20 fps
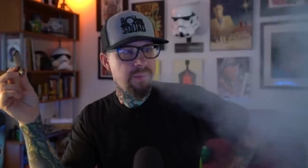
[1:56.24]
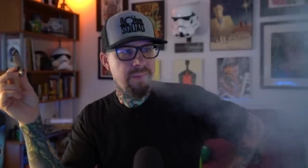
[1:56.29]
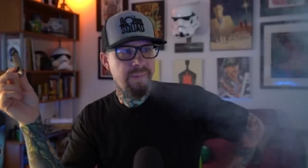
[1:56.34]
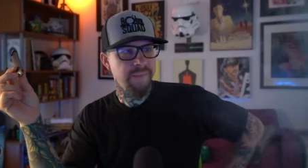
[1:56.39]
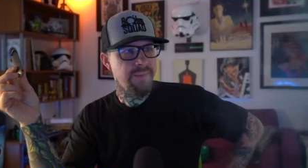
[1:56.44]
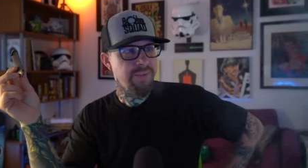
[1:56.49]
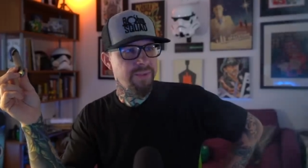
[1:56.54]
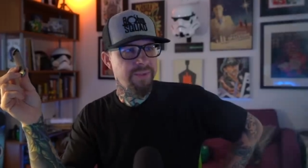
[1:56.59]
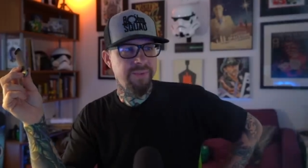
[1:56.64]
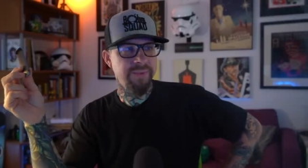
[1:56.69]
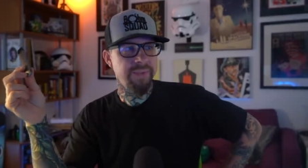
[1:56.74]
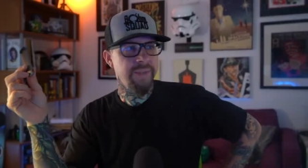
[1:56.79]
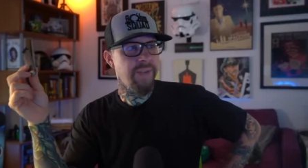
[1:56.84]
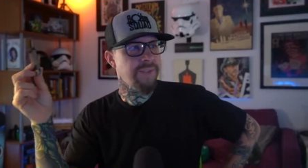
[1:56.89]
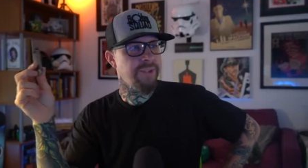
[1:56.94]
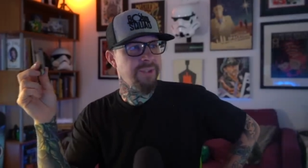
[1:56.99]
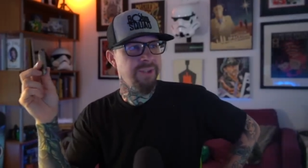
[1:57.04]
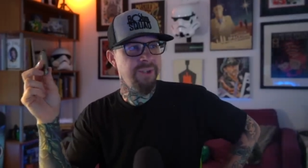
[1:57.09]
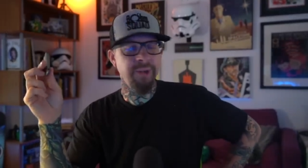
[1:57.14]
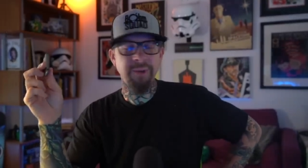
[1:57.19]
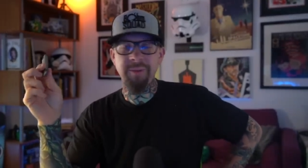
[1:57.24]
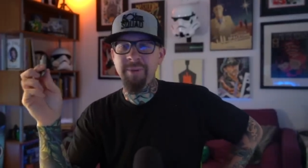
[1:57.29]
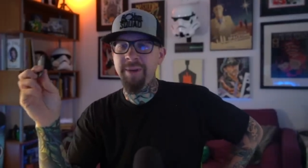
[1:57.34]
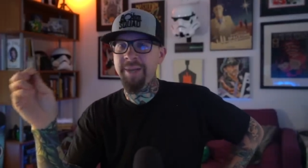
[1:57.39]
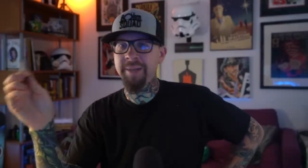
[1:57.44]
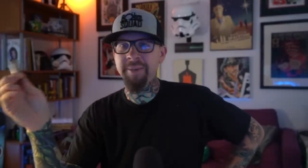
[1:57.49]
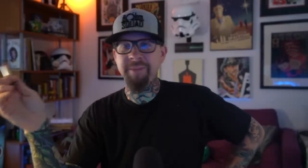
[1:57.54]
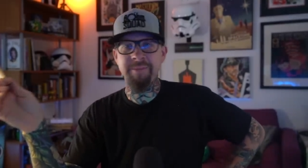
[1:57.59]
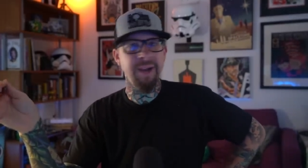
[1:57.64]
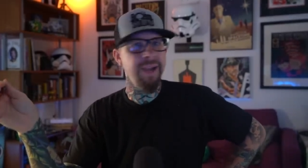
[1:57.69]
There's just no
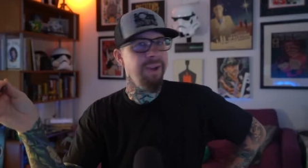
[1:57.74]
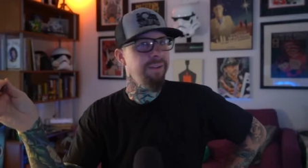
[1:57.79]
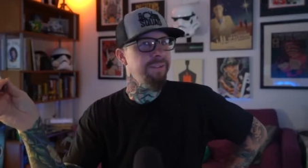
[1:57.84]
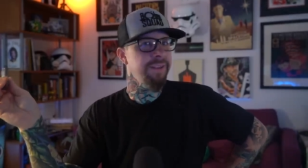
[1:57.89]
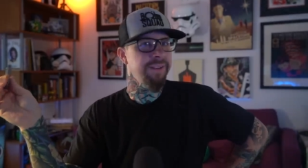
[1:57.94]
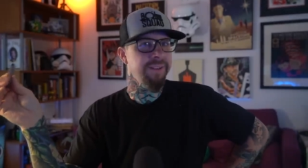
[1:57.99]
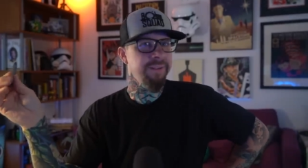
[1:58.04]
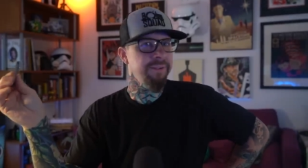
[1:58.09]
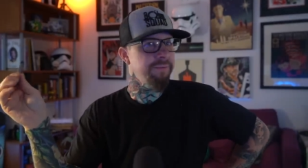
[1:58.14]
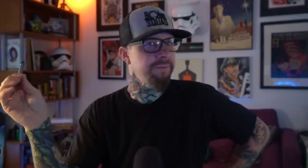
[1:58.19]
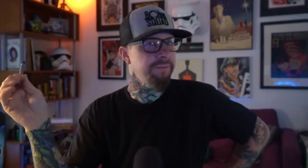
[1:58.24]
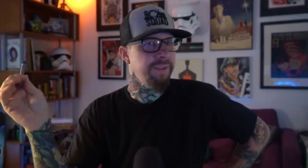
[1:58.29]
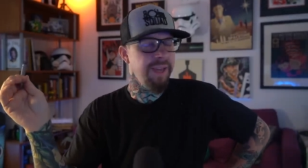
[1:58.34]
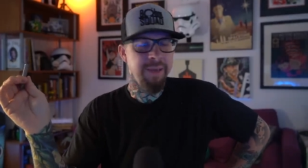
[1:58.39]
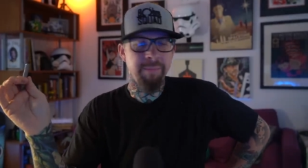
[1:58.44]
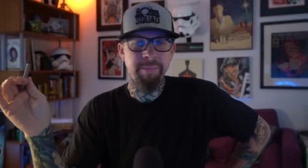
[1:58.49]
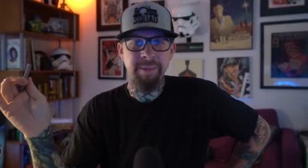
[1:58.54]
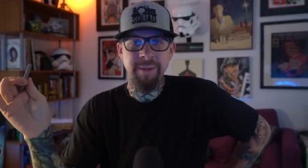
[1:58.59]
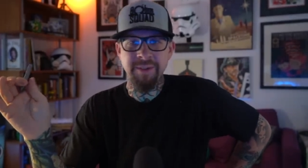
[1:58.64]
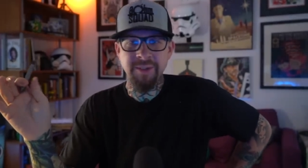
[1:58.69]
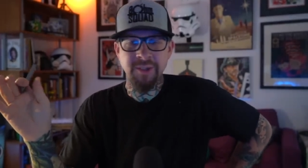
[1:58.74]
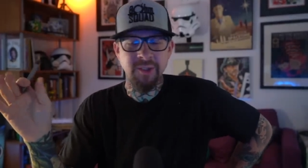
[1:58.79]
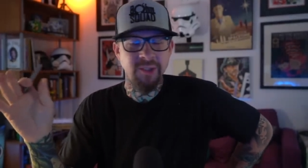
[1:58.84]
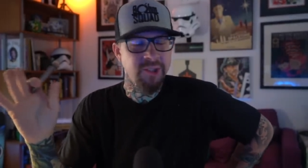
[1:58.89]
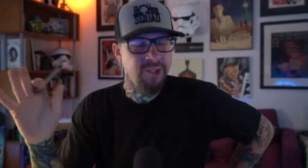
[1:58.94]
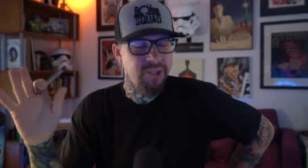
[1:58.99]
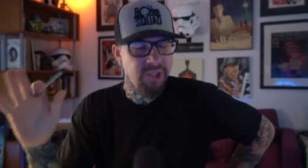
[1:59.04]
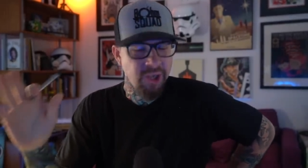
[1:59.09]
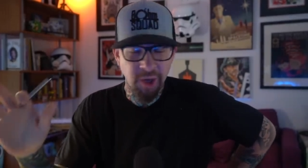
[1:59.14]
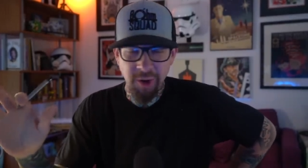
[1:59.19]
way around it. The vape is
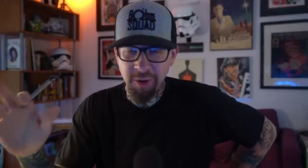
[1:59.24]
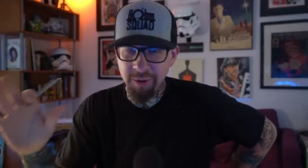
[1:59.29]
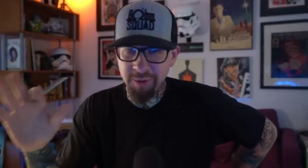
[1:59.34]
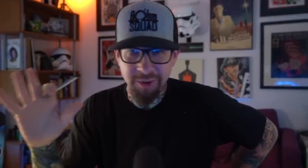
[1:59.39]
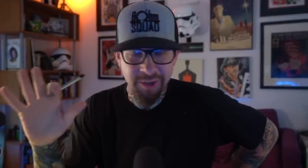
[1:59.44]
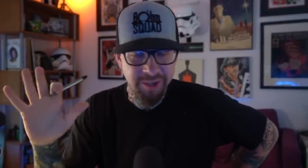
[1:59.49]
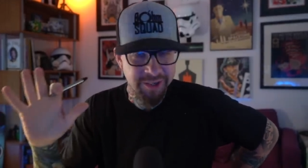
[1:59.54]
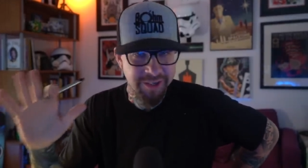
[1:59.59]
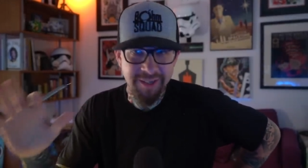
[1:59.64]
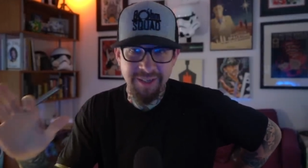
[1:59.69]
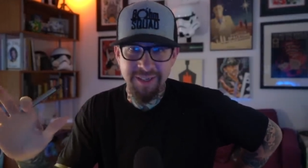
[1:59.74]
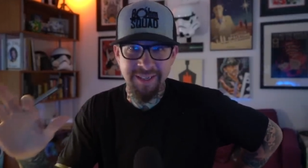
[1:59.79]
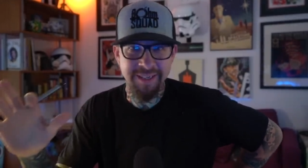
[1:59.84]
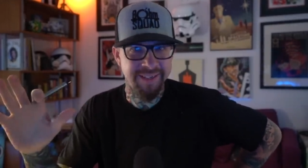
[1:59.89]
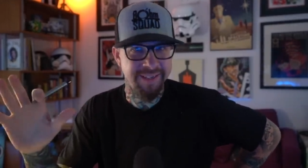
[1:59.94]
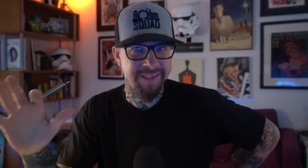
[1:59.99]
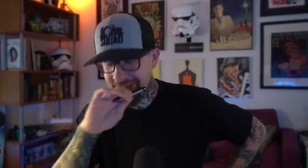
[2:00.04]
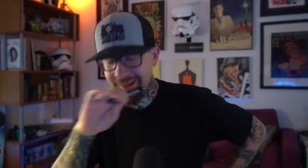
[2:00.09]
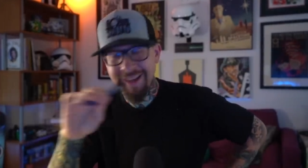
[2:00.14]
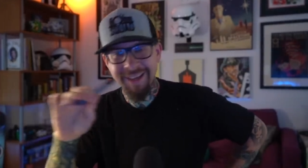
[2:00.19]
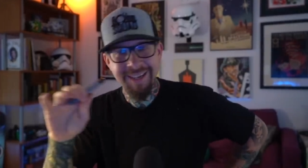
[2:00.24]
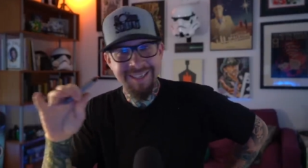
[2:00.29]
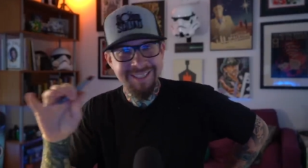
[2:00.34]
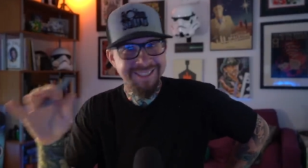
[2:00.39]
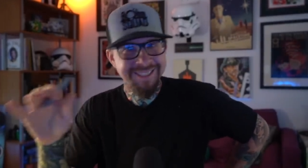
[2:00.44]
so good. Like I